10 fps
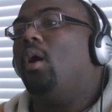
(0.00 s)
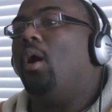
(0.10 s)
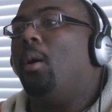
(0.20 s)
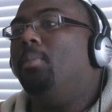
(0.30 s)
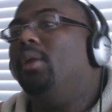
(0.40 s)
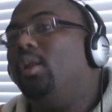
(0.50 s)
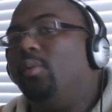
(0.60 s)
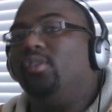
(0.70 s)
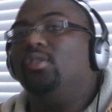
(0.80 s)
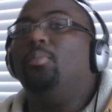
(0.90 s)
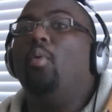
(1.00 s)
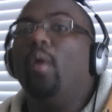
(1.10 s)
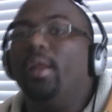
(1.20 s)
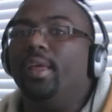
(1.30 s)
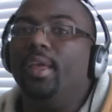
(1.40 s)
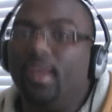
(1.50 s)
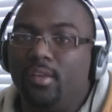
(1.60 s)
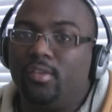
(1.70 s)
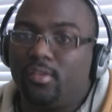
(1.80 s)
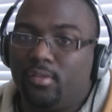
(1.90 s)
But anyways, the point
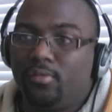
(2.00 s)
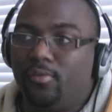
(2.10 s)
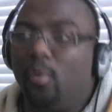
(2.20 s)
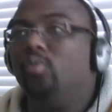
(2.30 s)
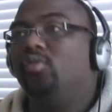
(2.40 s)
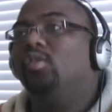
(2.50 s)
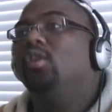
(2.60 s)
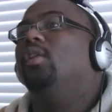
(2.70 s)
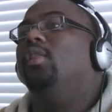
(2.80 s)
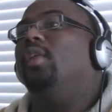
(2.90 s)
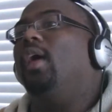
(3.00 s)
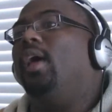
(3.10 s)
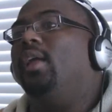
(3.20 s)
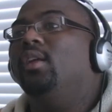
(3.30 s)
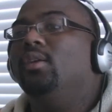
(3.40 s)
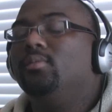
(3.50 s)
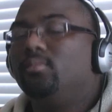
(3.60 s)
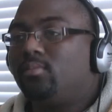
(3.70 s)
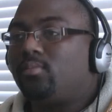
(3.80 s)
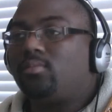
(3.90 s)
is, folks, that
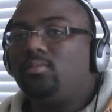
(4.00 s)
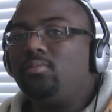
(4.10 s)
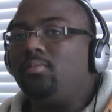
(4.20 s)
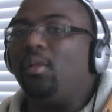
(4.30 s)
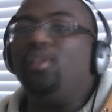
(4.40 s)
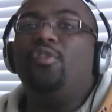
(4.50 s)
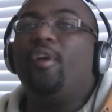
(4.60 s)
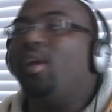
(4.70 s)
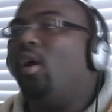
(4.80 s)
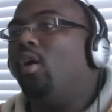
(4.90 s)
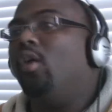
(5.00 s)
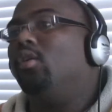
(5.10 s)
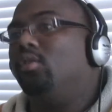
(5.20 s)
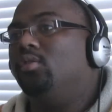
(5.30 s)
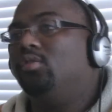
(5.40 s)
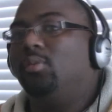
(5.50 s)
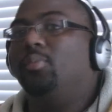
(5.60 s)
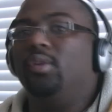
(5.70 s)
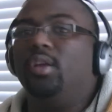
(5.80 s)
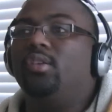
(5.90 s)
it's very hard to
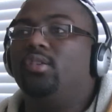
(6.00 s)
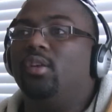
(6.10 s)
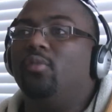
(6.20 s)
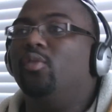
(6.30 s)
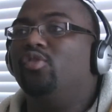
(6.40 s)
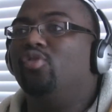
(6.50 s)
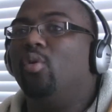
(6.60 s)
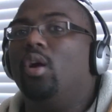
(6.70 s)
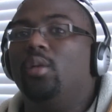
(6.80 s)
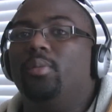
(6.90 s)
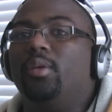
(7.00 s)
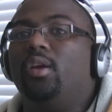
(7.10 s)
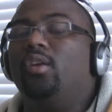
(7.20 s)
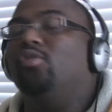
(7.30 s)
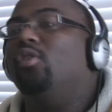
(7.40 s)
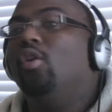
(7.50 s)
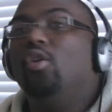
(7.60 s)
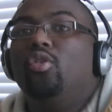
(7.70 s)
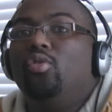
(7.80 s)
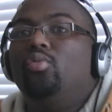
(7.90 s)
predict stuff with Shogun because
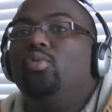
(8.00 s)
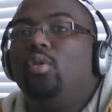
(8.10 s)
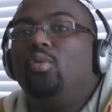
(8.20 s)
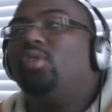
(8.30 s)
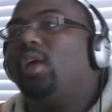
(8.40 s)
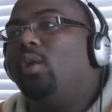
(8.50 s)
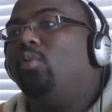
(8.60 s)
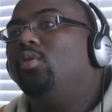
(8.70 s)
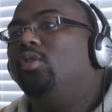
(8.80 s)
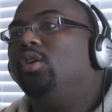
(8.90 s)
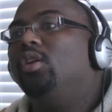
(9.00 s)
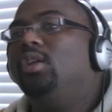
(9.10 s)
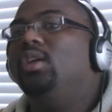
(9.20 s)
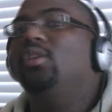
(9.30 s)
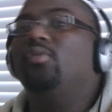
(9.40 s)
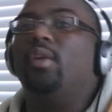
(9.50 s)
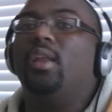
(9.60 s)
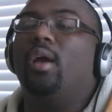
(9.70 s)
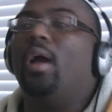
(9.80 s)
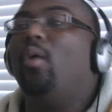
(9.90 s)
who knows how good he is
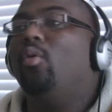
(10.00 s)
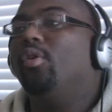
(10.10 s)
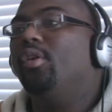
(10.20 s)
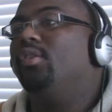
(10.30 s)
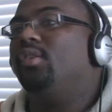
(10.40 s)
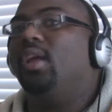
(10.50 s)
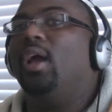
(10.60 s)
right now? How hurt is he?